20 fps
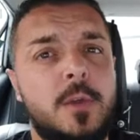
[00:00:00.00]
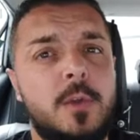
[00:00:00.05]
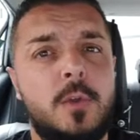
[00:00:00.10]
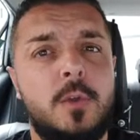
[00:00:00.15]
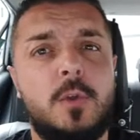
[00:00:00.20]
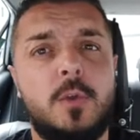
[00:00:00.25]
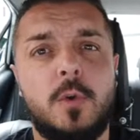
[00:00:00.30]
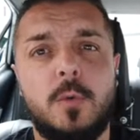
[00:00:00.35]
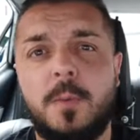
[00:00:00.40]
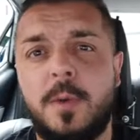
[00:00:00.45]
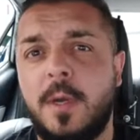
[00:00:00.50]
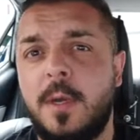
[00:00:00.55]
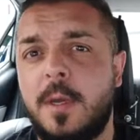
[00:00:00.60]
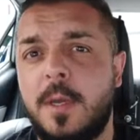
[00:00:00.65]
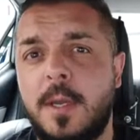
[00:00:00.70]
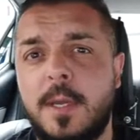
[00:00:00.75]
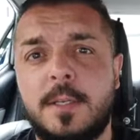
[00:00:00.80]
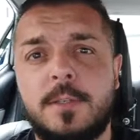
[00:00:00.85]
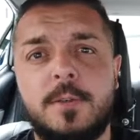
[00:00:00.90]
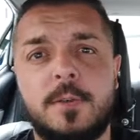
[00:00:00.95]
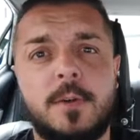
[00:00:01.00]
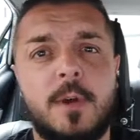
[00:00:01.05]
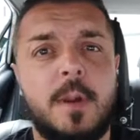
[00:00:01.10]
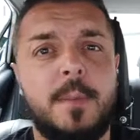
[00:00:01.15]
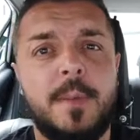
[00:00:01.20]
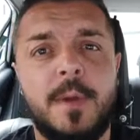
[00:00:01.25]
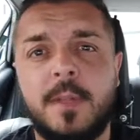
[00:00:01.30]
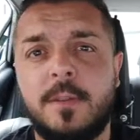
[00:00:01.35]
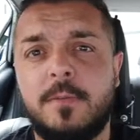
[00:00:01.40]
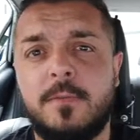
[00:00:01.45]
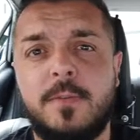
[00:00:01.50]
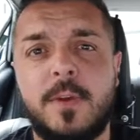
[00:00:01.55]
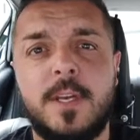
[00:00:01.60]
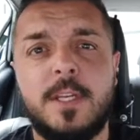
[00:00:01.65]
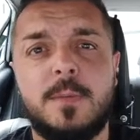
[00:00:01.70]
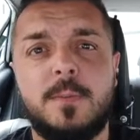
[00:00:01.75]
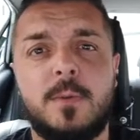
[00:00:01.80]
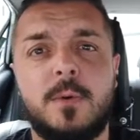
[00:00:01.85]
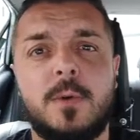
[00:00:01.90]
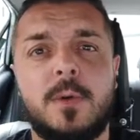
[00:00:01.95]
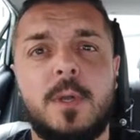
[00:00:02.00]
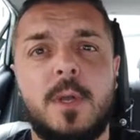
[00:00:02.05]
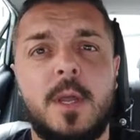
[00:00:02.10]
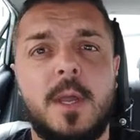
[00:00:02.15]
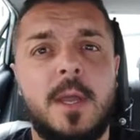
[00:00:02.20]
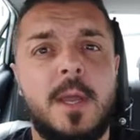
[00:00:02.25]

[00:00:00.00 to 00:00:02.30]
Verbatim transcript: YouTube, Instagram, and Facebook.